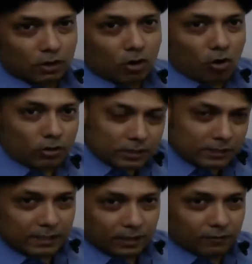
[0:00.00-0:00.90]
or the
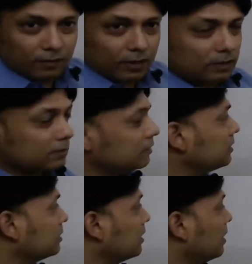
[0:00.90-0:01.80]

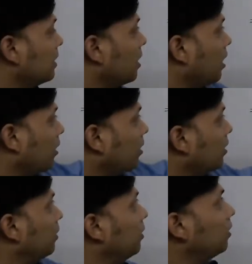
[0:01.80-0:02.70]
significances are
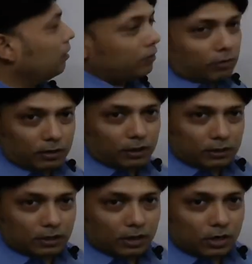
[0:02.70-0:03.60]
clearly written it
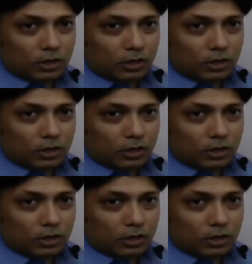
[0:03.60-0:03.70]
here.